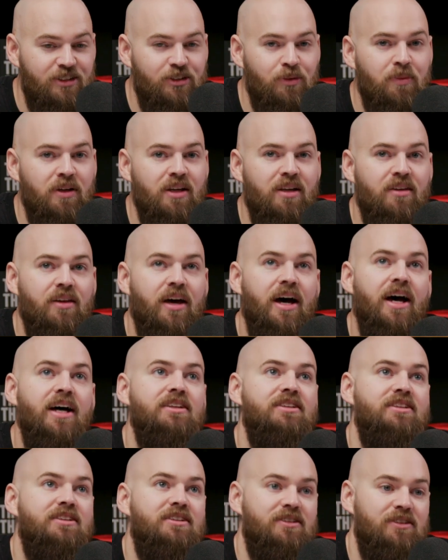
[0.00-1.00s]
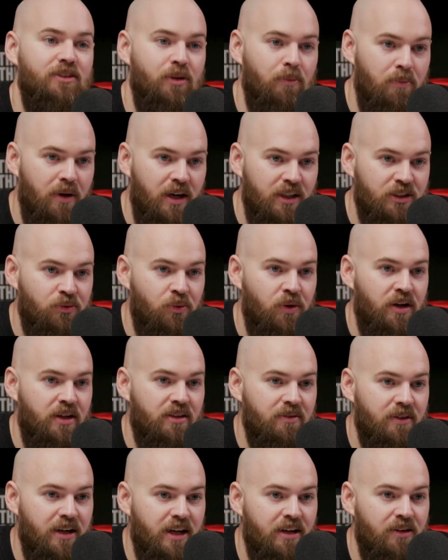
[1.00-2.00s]
to me, that's the best way
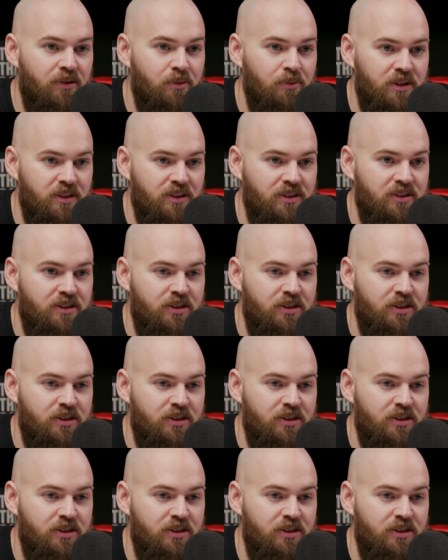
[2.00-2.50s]
to handle business.